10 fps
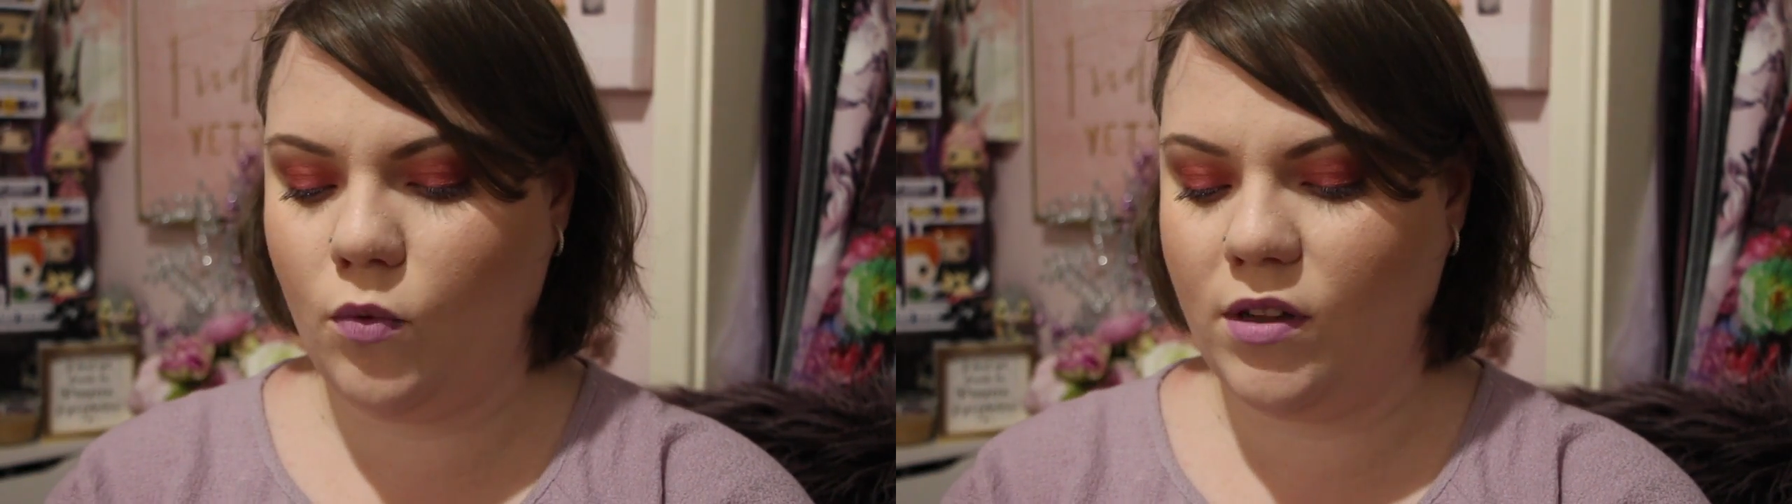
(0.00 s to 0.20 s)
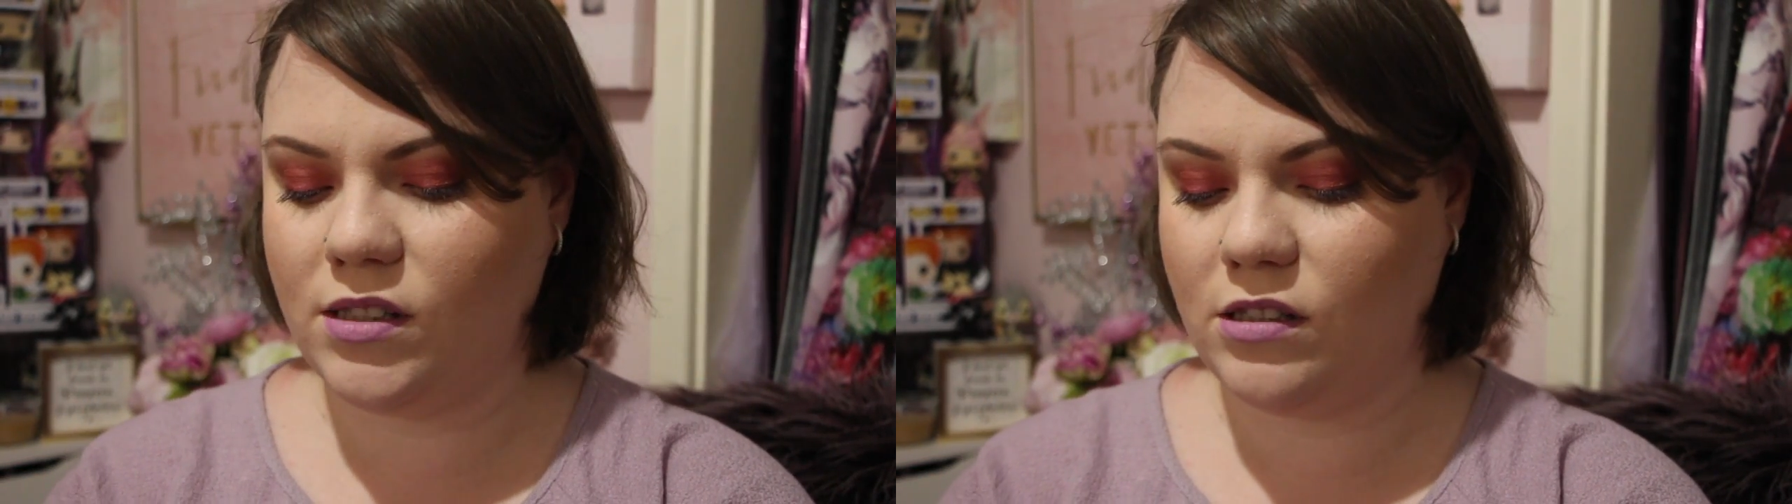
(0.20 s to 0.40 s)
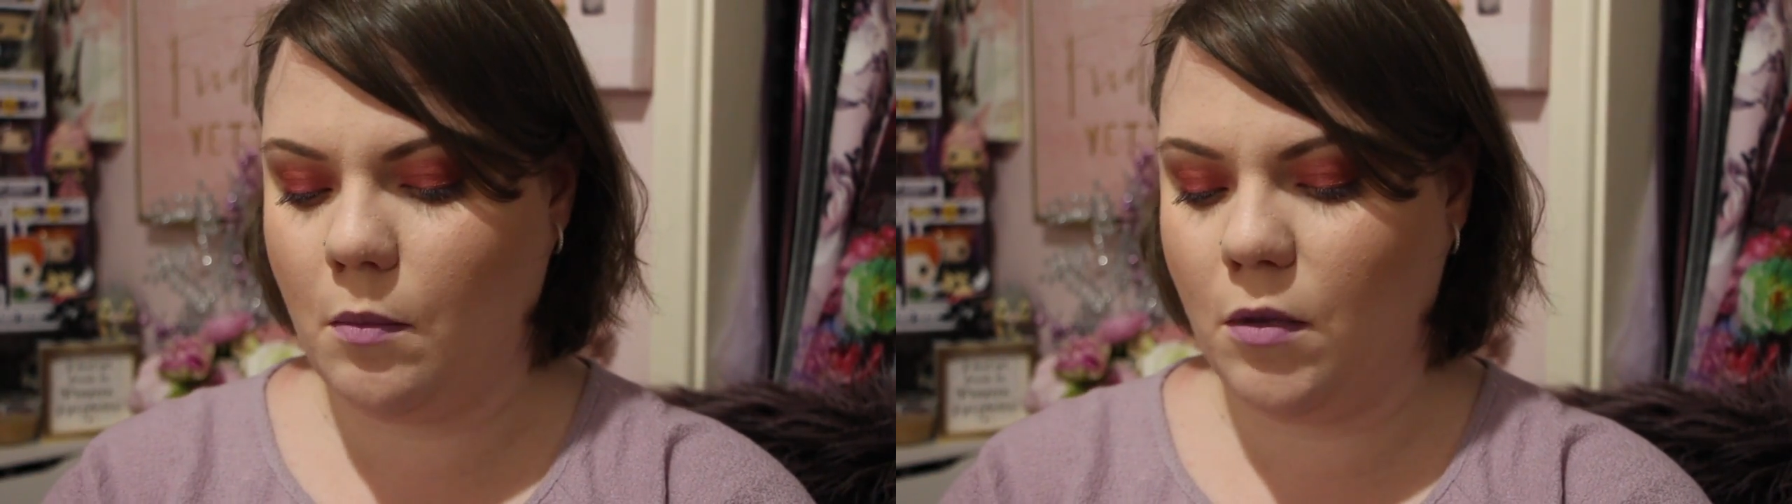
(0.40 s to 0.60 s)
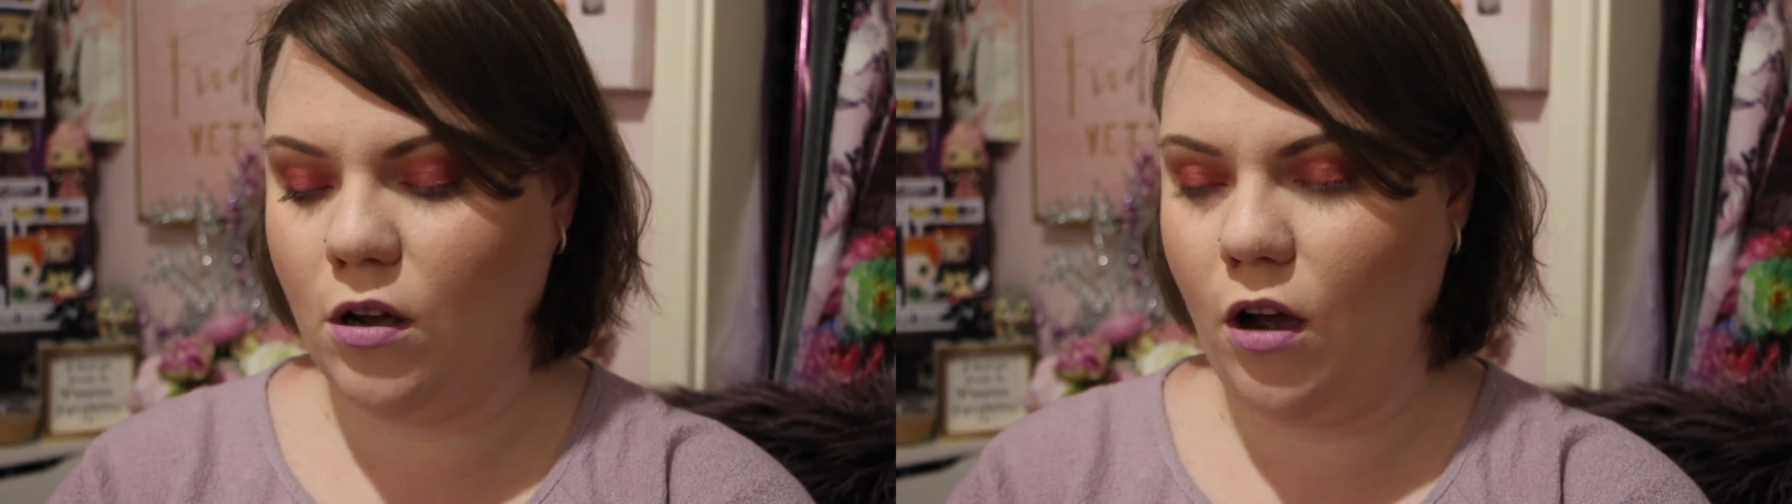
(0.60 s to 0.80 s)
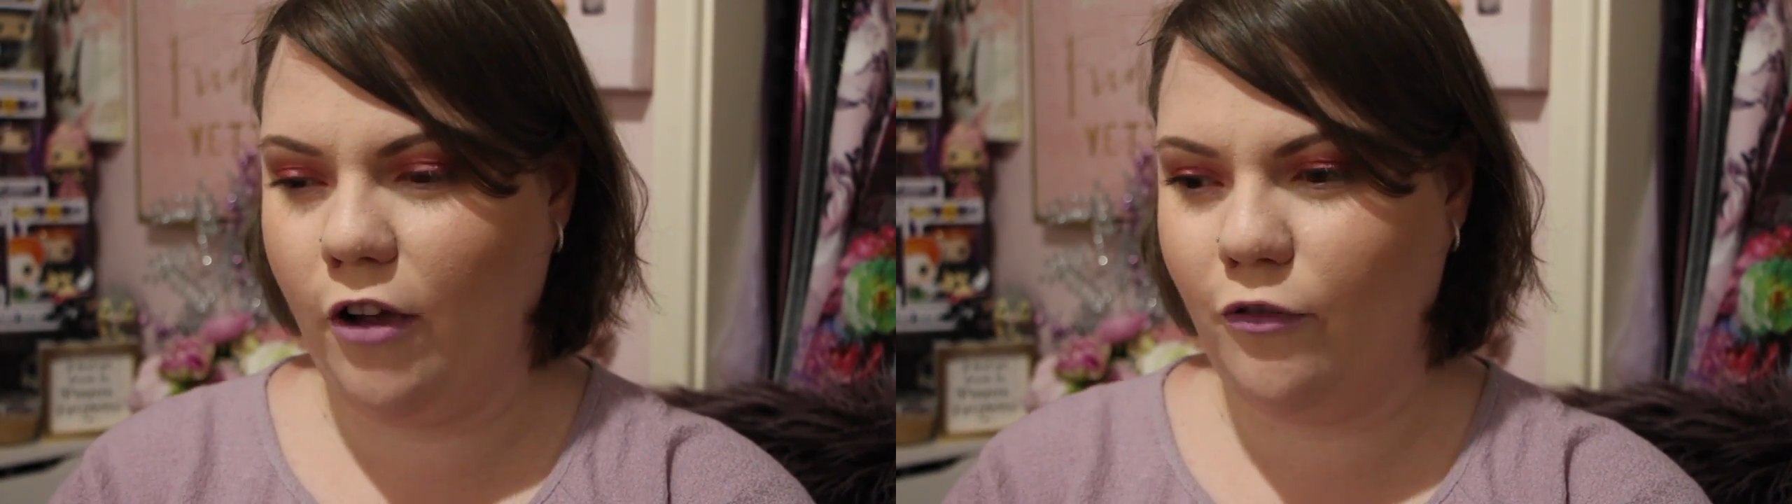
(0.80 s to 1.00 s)
with
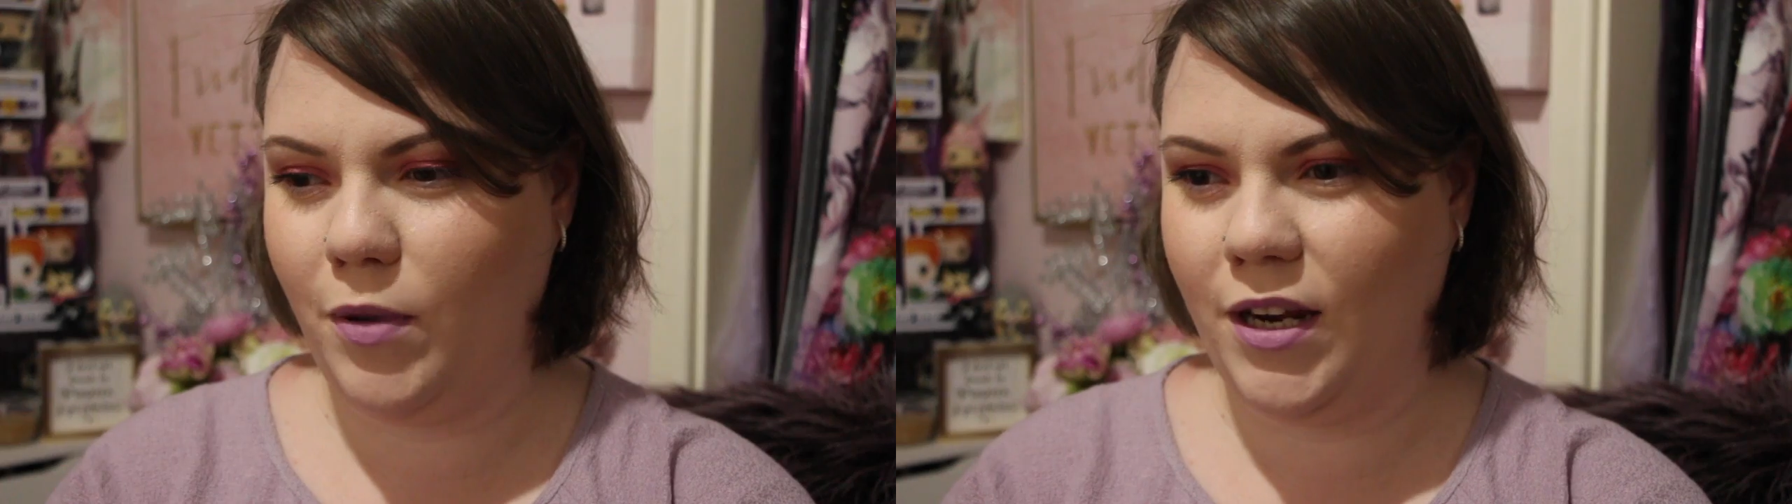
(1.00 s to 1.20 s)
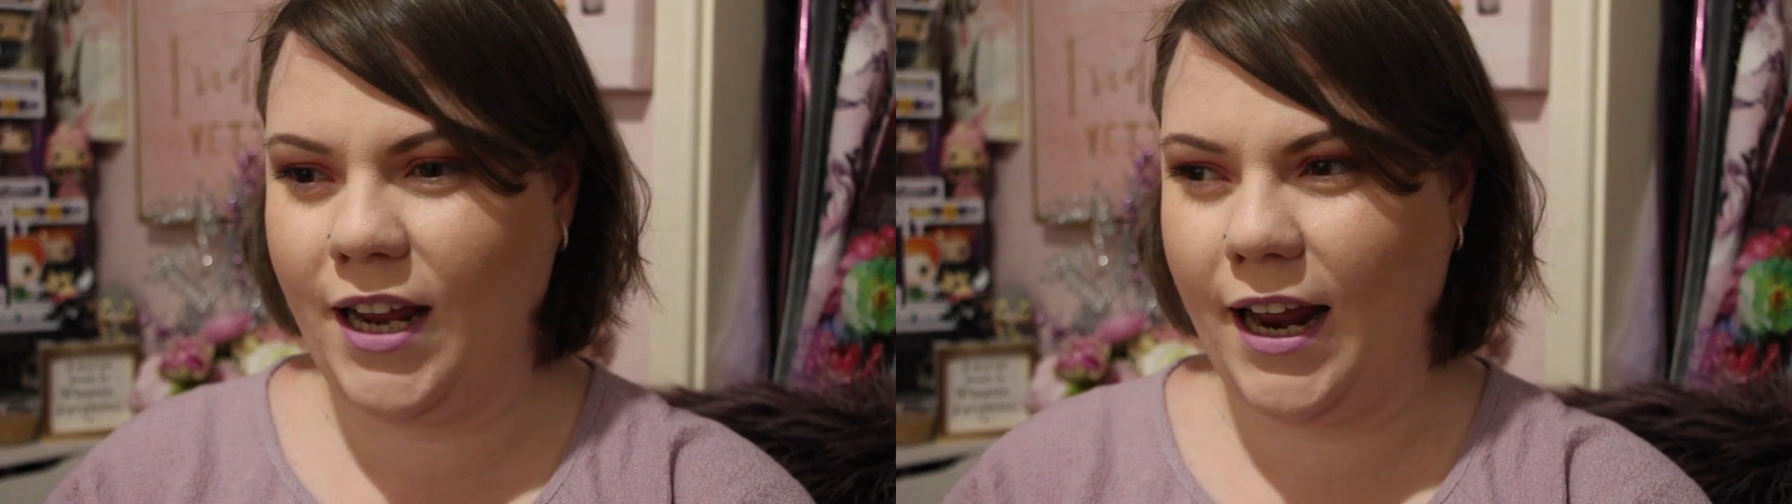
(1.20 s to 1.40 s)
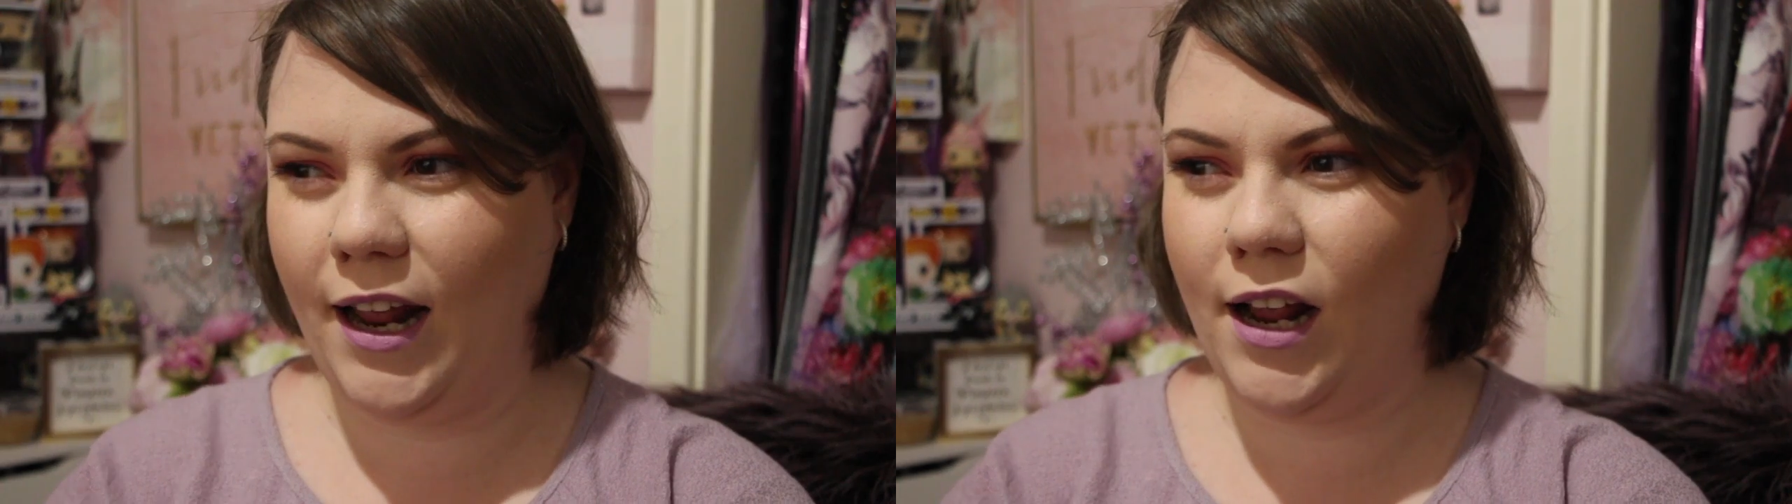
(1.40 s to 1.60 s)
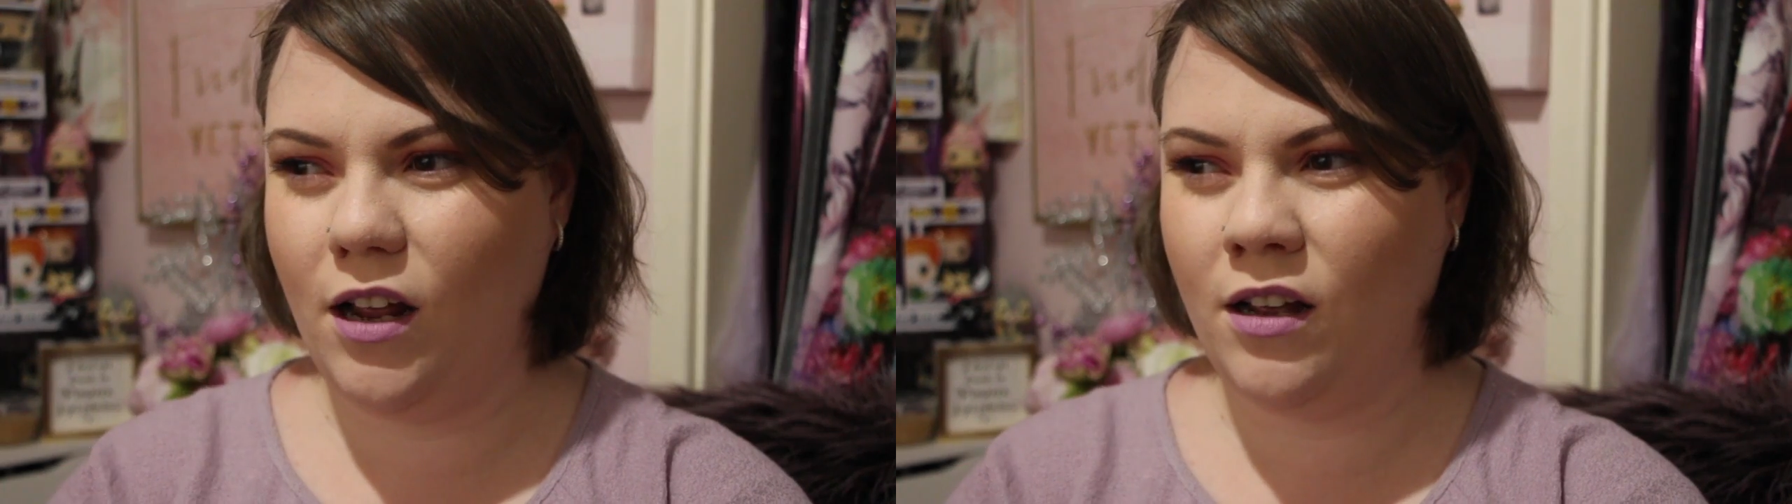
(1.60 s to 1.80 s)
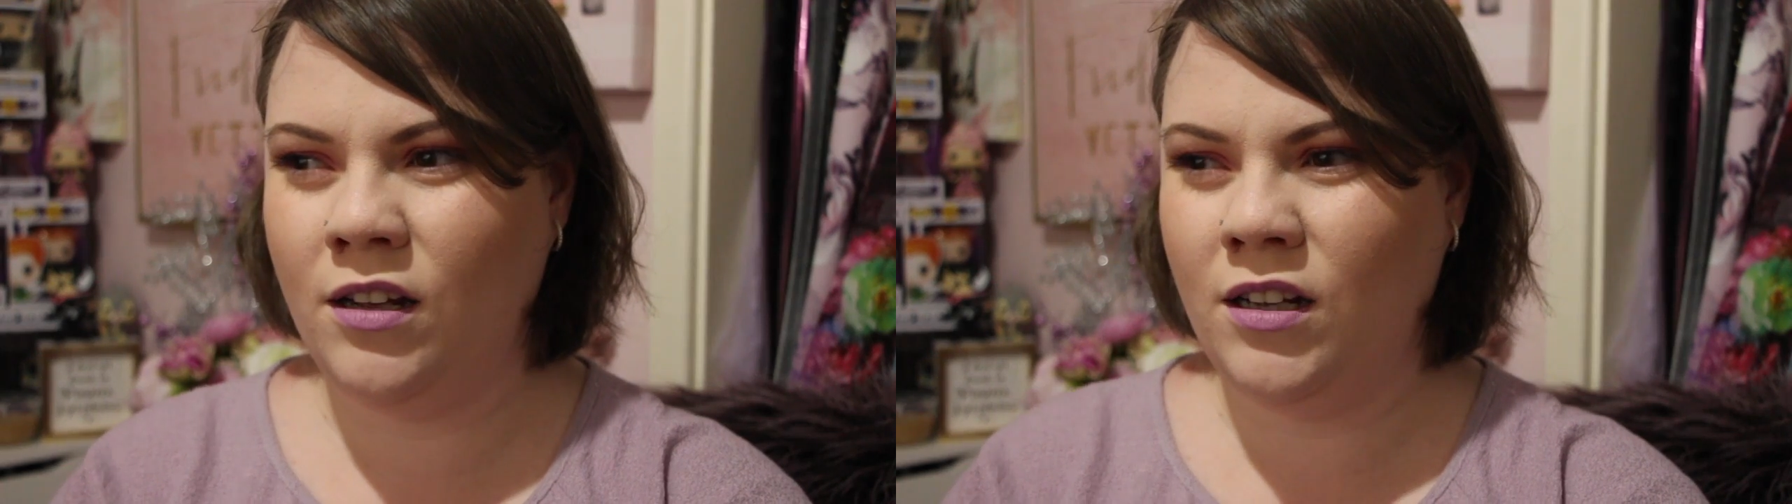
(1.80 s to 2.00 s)
summer I've been getting